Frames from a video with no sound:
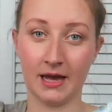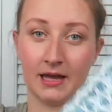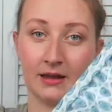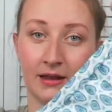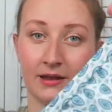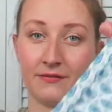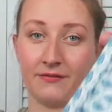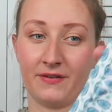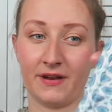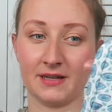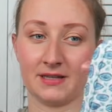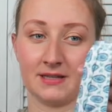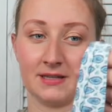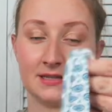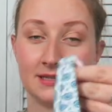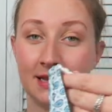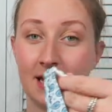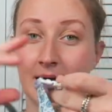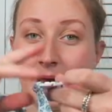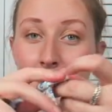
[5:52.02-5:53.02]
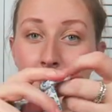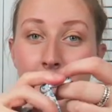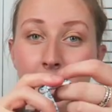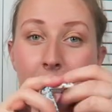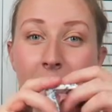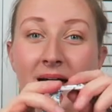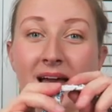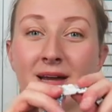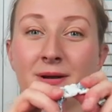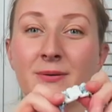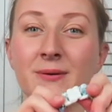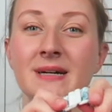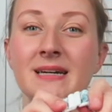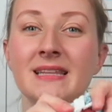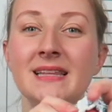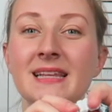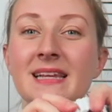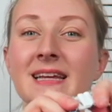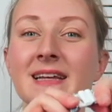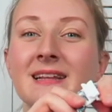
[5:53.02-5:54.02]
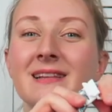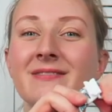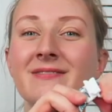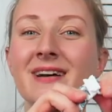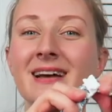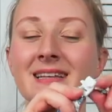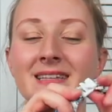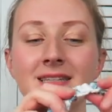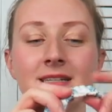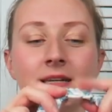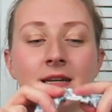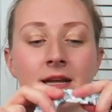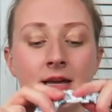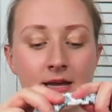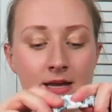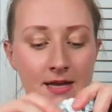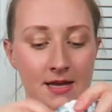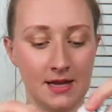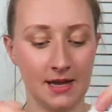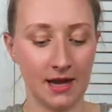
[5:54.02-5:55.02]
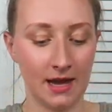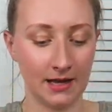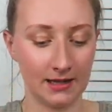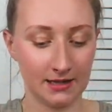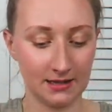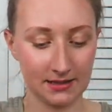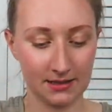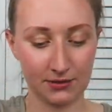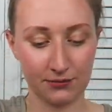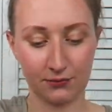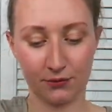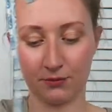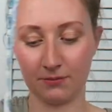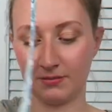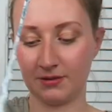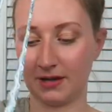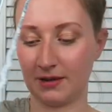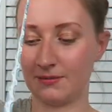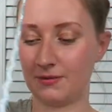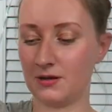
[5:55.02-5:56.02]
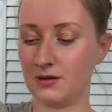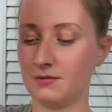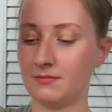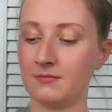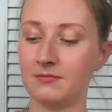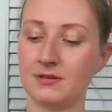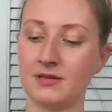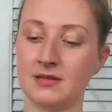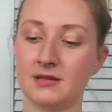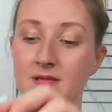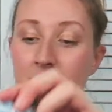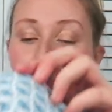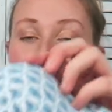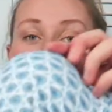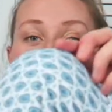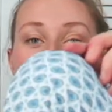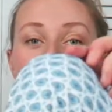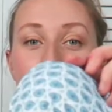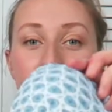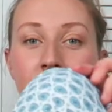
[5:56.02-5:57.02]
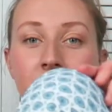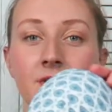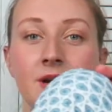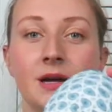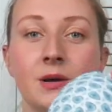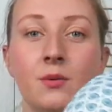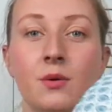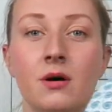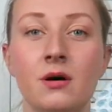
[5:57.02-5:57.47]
and like fastens at the back with a little fasten and this is from Debenhams it's a Mantaray